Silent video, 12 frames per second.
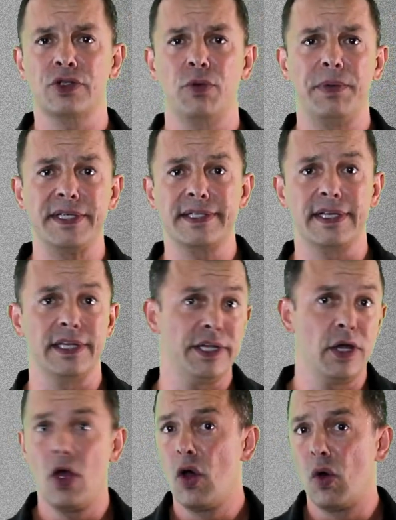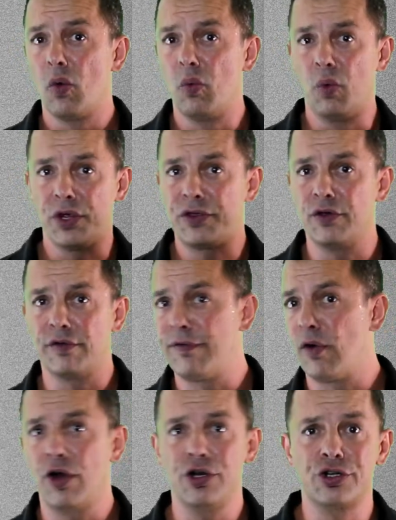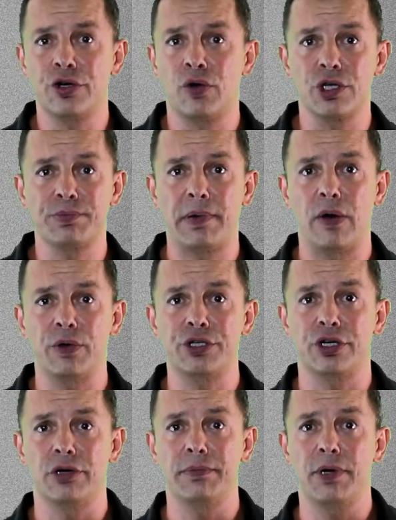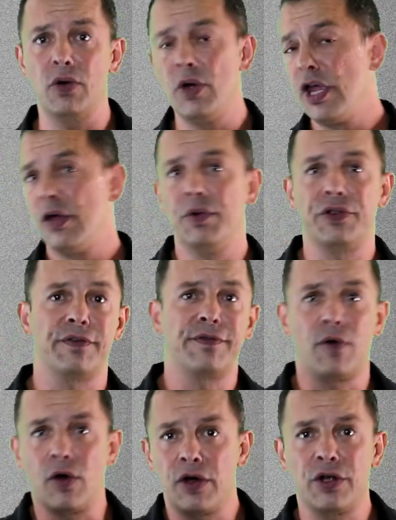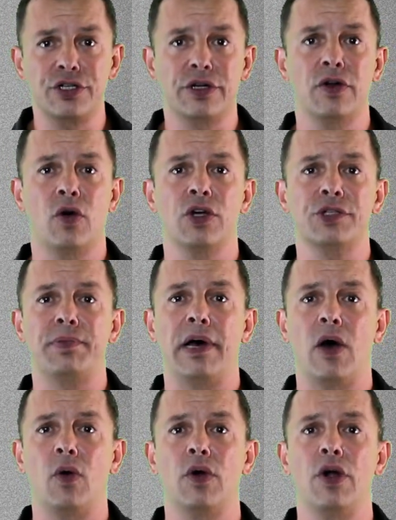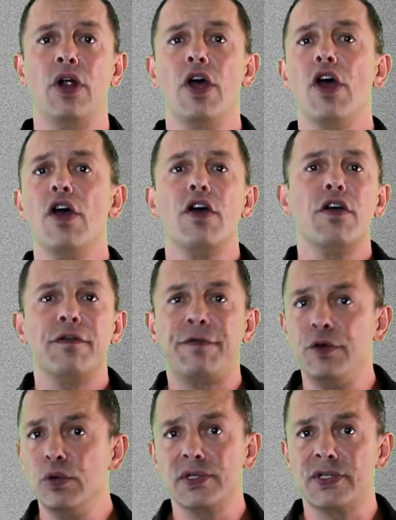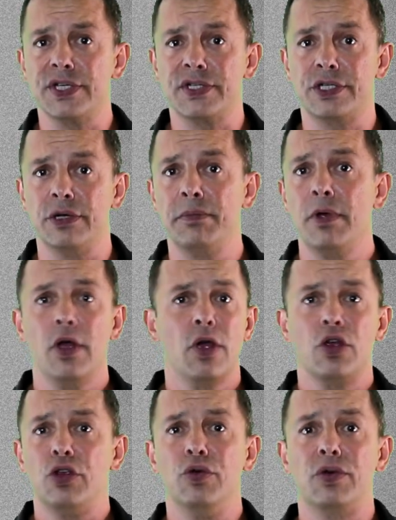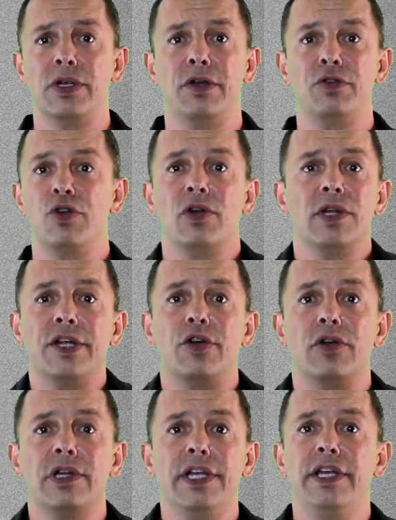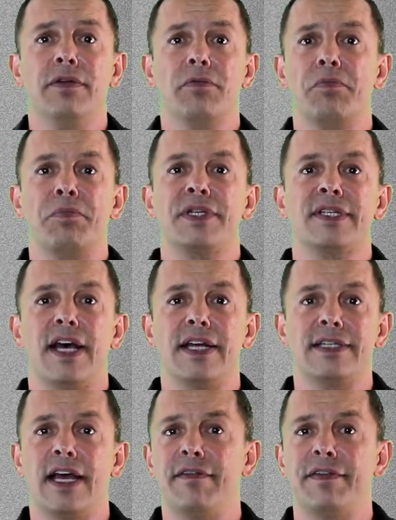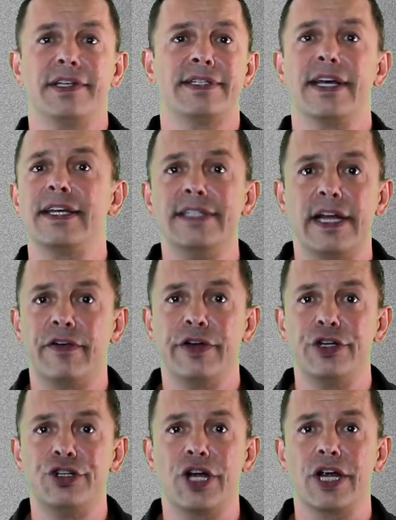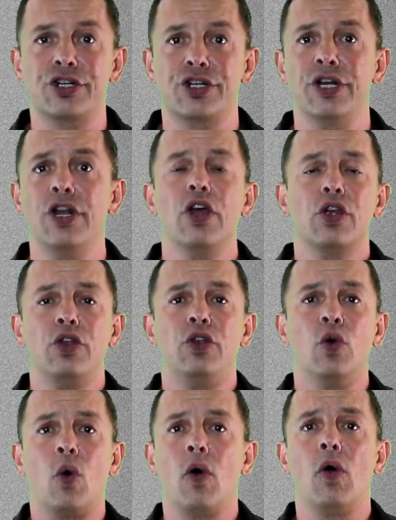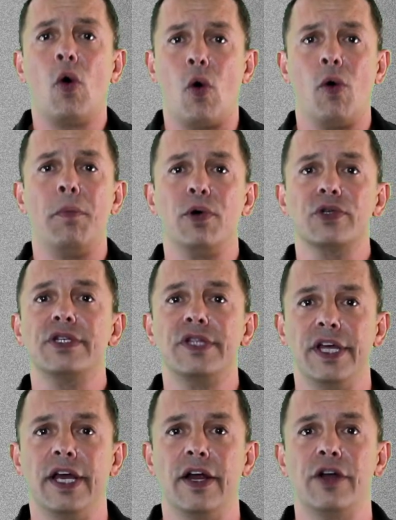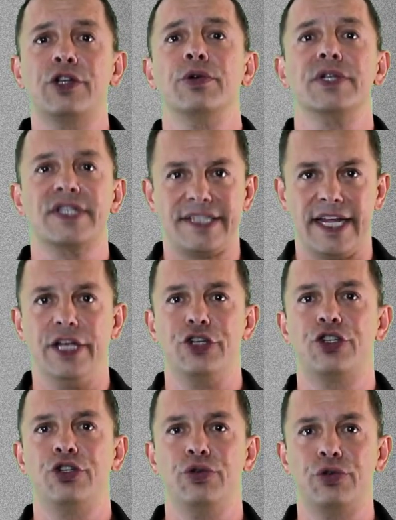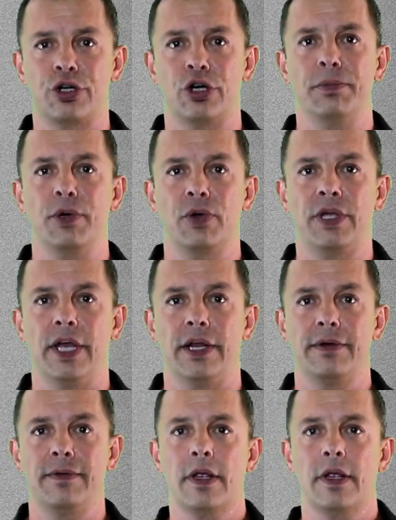basically with your 400 horsepower turbo, with your 400 horsepower fuel system, you're literally, besides having secondary injection, you're almost there to a stage 2 turbo kit.